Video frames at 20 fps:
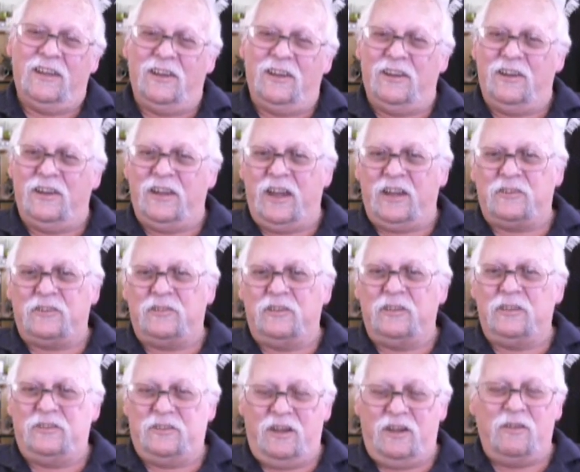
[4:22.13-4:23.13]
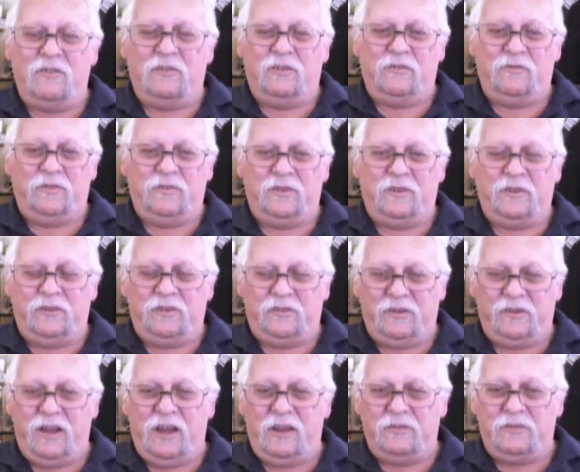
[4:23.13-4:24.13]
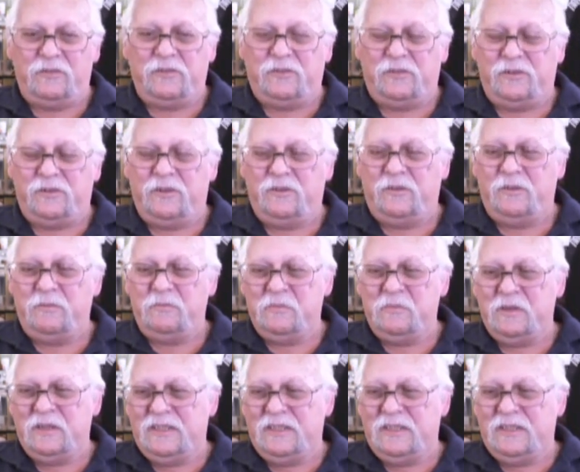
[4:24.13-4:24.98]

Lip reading: I'd actually sold her for the 300th time.